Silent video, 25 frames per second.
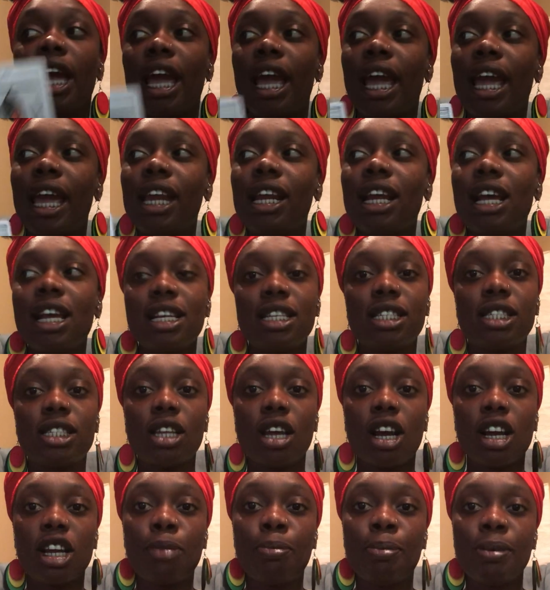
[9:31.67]
in a
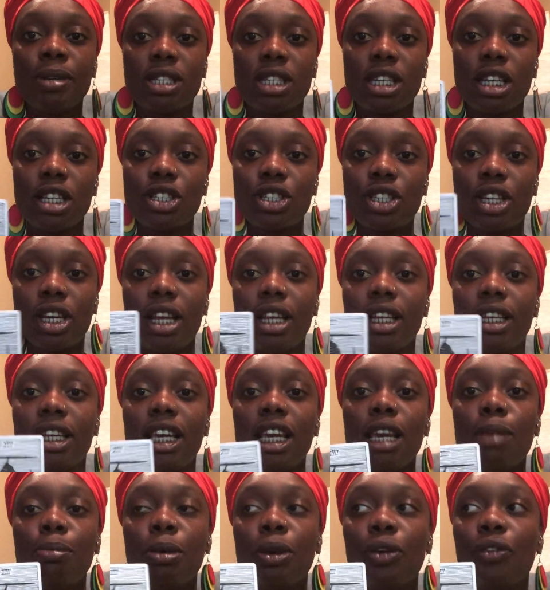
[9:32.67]
stuck position and
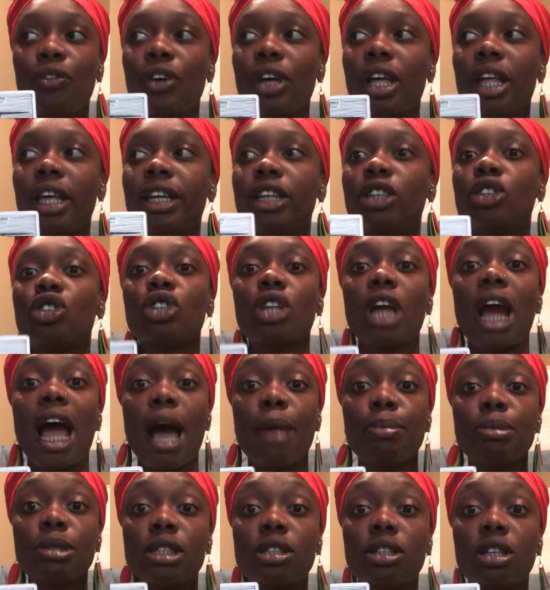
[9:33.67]
keep you feeling
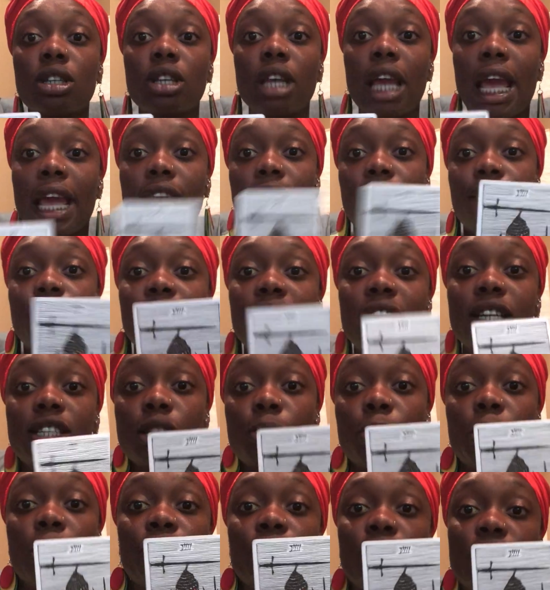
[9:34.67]
trapped and a
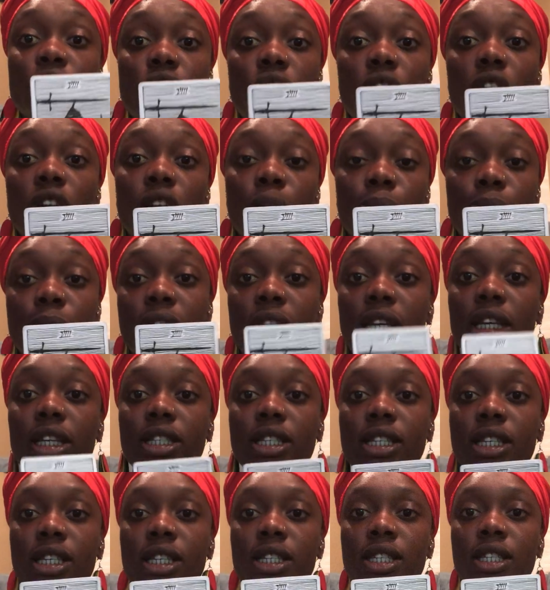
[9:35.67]
victim of your
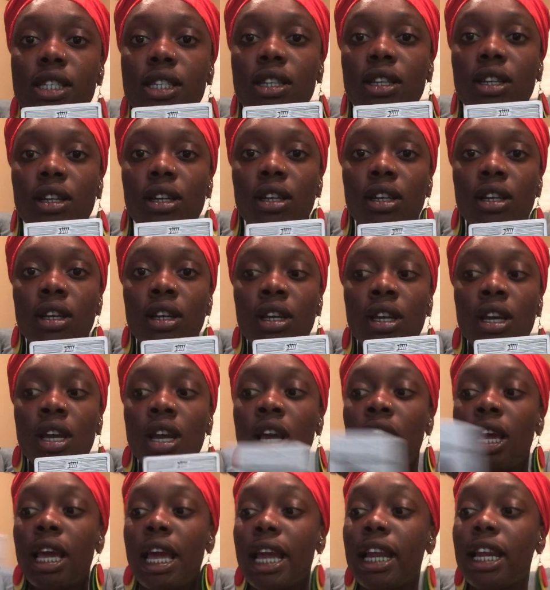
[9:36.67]
circumstances.
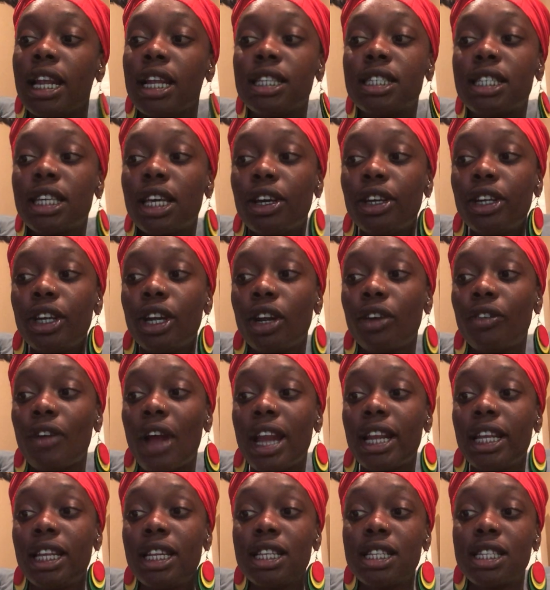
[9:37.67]
And until you're
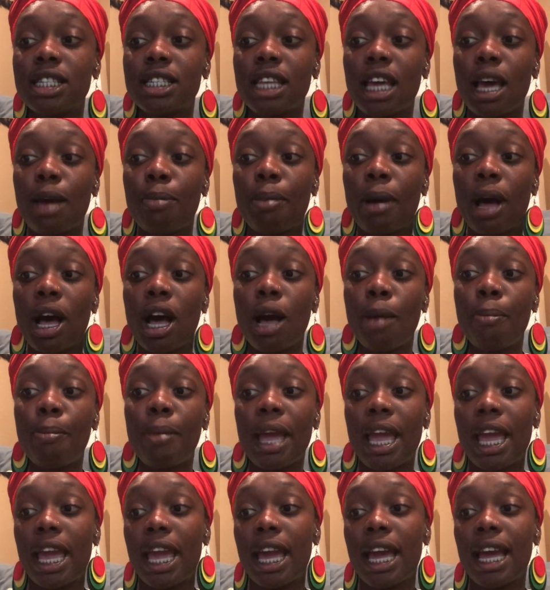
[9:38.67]
ready to step
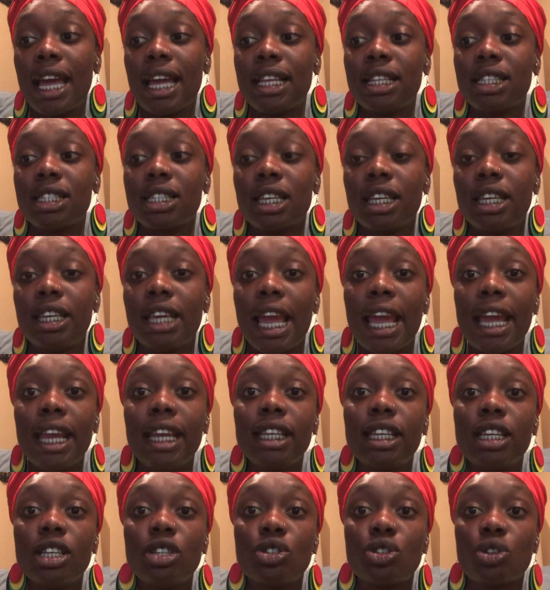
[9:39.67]
up and
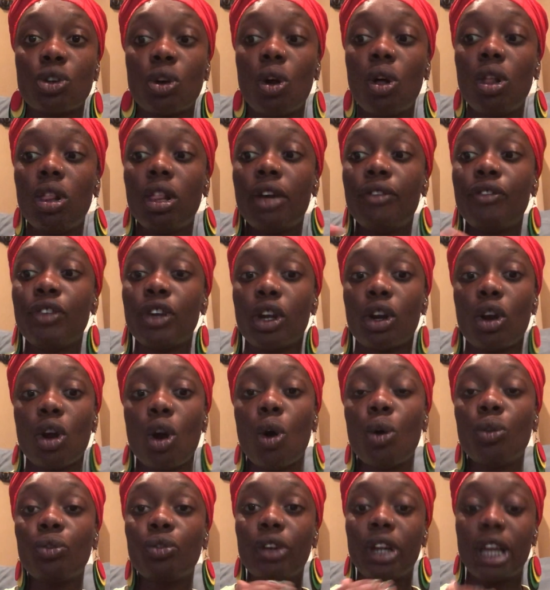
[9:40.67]
gain control of your
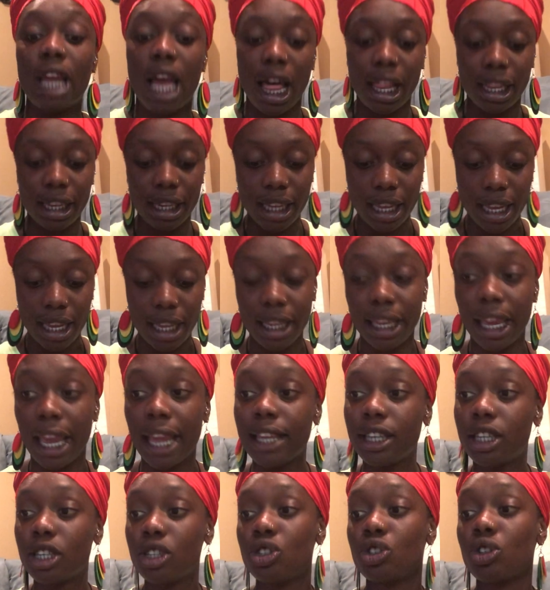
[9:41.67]
own reality and
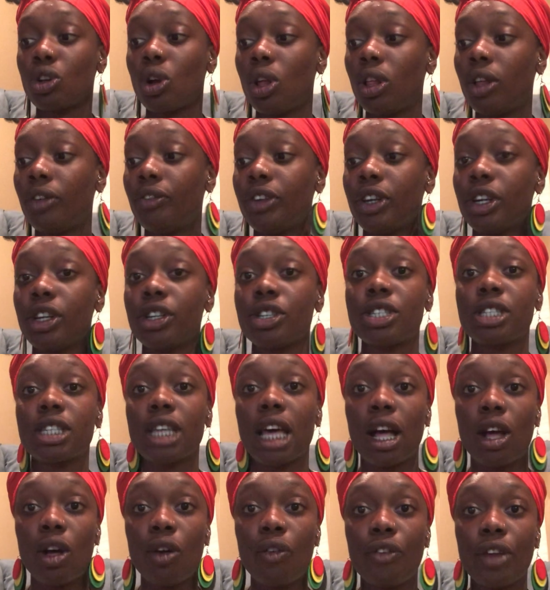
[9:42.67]
gain control of
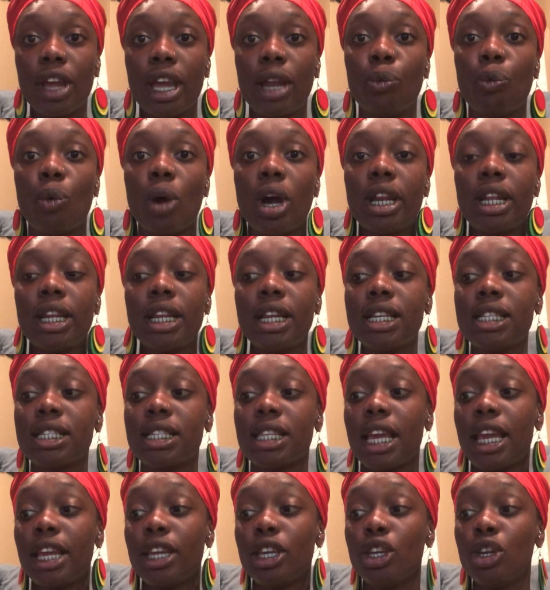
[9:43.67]
yourself and what it is
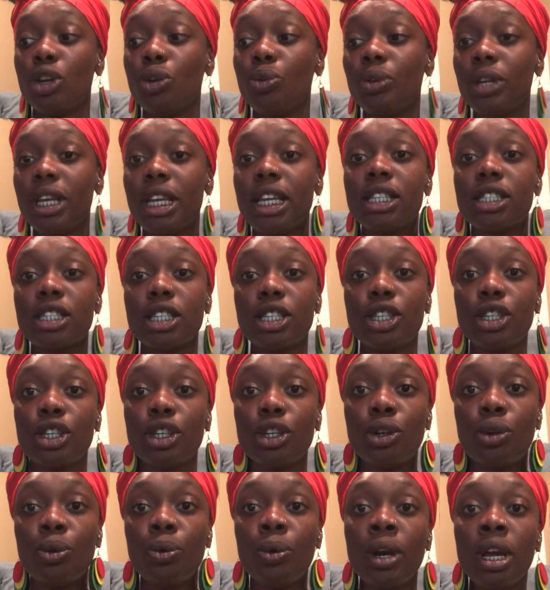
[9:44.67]
that you need to
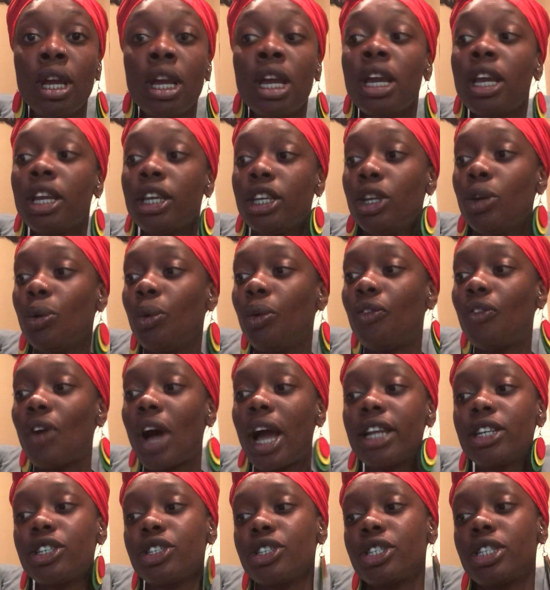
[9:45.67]
do, you will
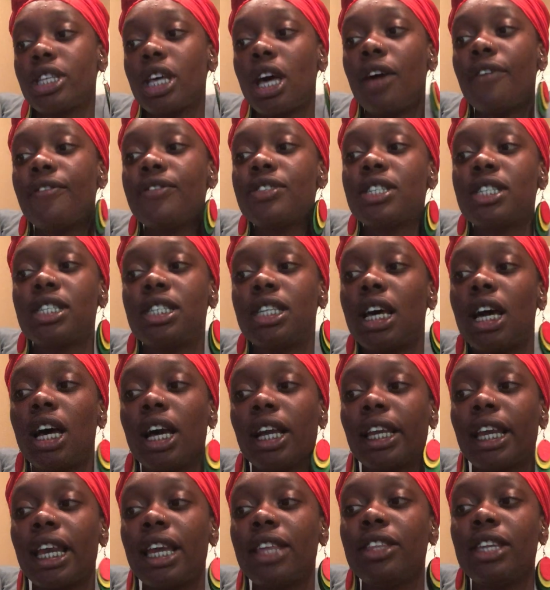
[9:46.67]
find yourself
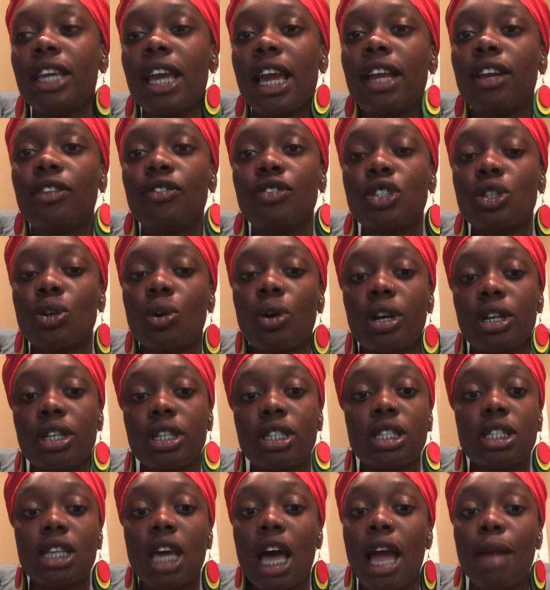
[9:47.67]
stuck in the Eight of
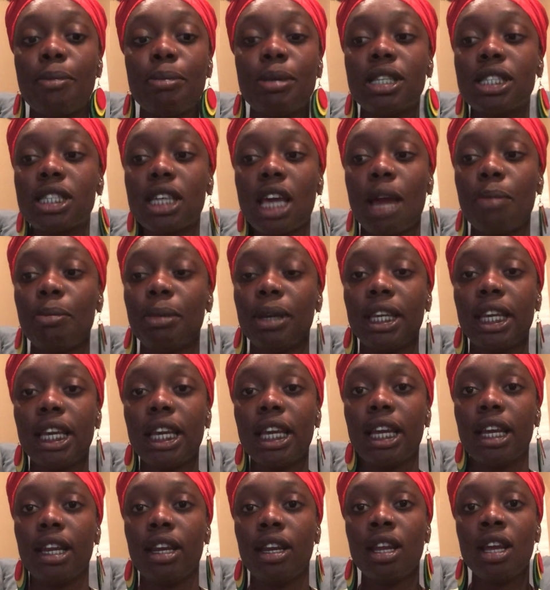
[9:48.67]
Swords time and time
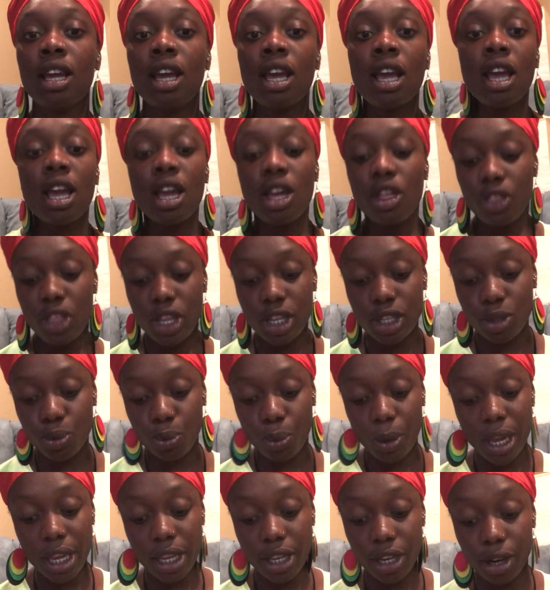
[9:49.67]
again. This
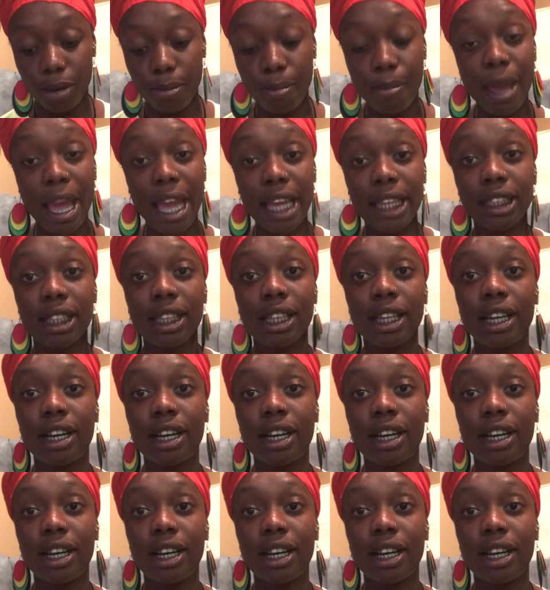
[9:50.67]
week, your main